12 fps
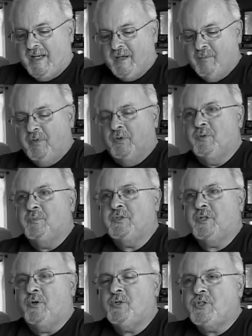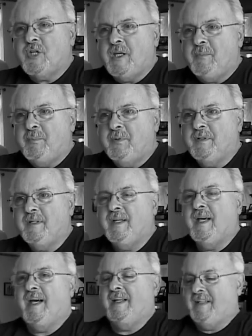They can build them so cheap,
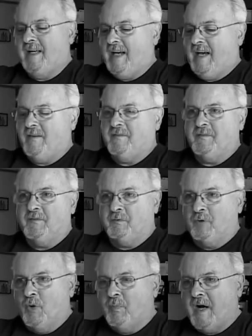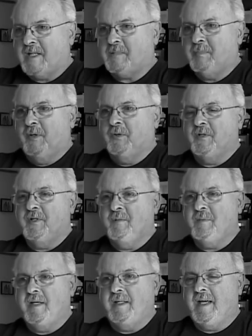yeah. and they have robots
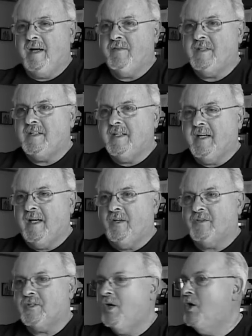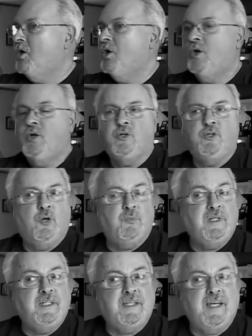building them and everything else.
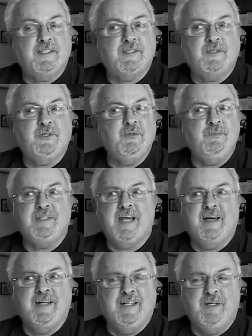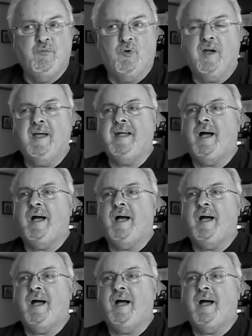Nobody takes the tubes down anymore.